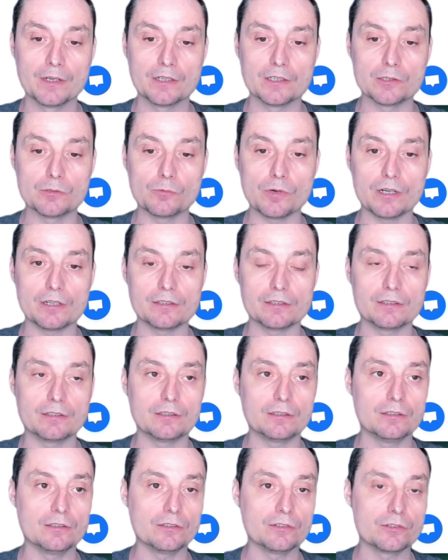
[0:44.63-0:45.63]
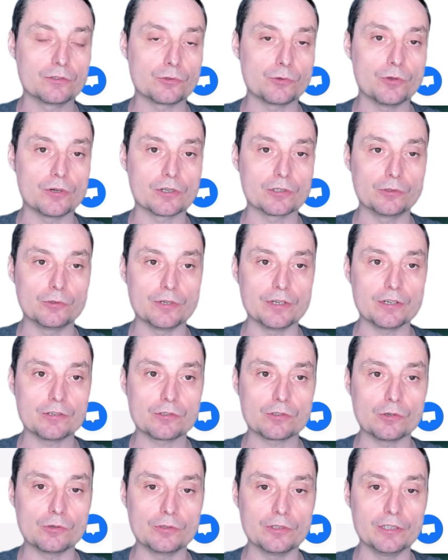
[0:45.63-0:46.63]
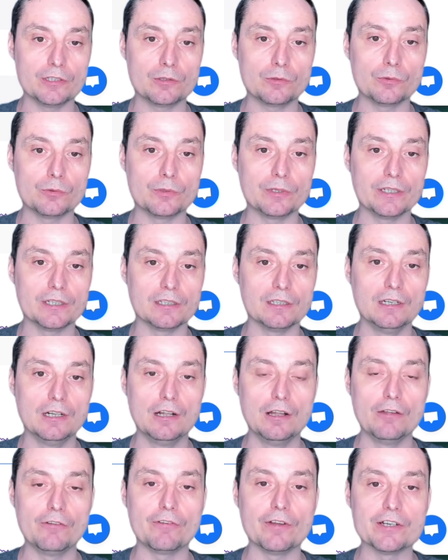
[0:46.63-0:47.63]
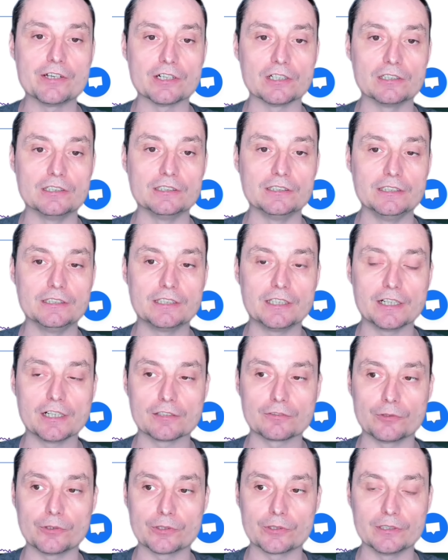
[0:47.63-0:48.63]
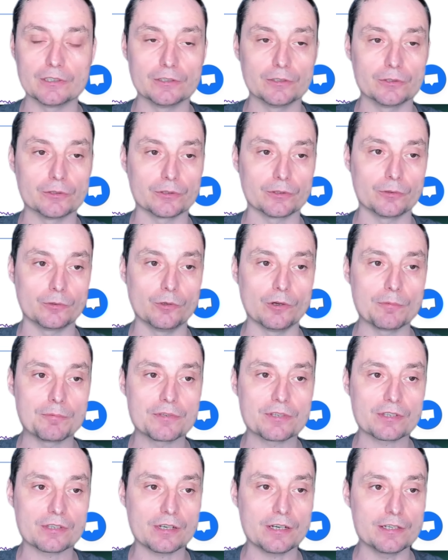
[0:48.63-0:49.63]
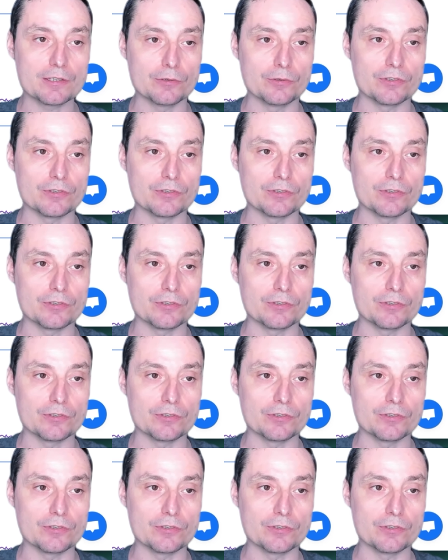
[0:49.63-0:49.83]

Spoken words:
And once you are doing so, it will fetch all the details for all your websites.